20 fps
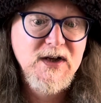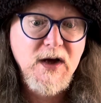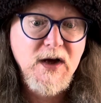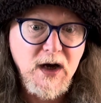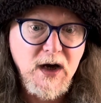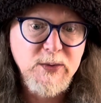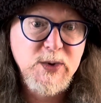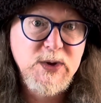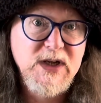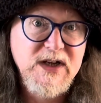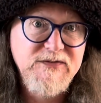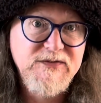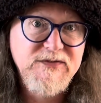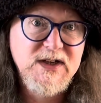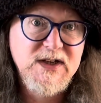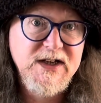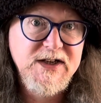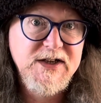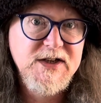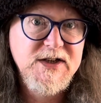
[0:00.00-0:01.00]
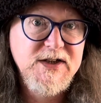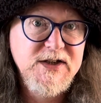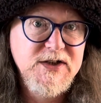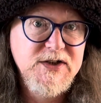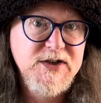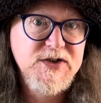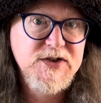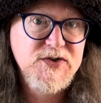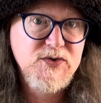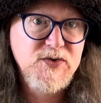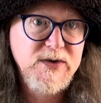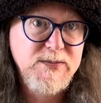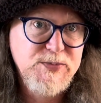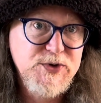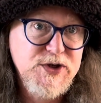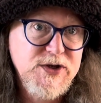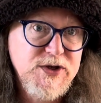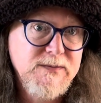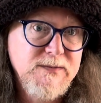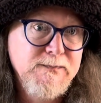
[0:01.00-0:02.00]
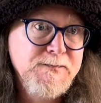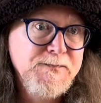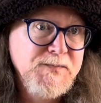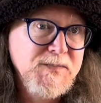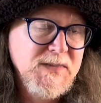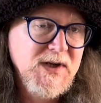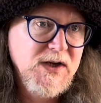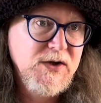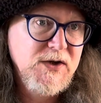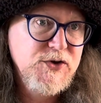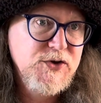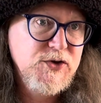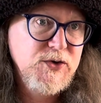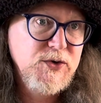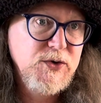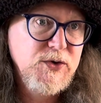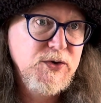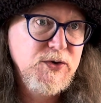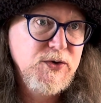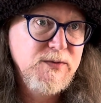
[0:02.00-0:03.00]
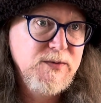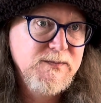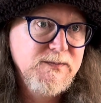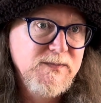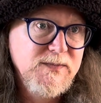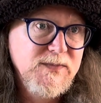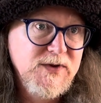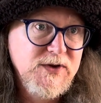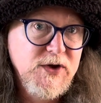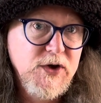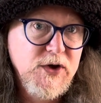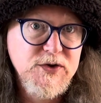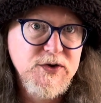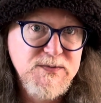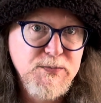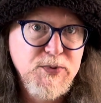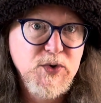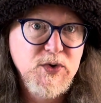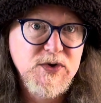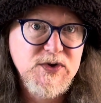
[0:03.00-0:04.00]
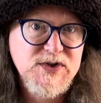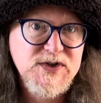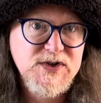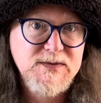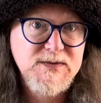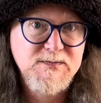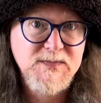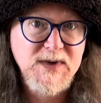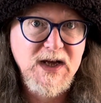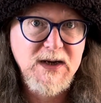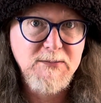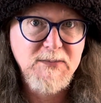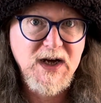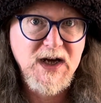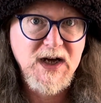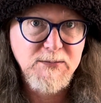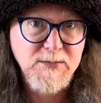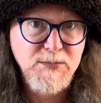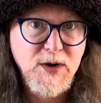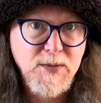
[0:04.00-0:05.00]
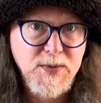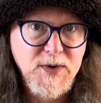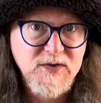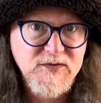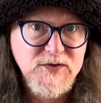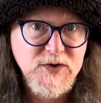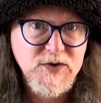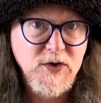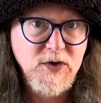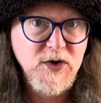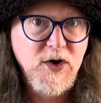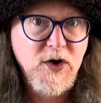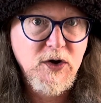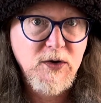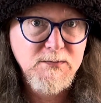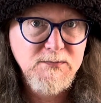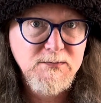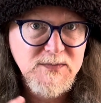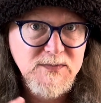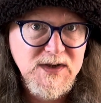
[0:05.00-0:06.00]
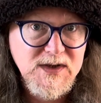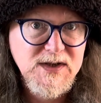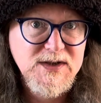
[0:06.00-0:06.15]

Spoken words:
I will leave a link in the description to those books at martinpopov.com.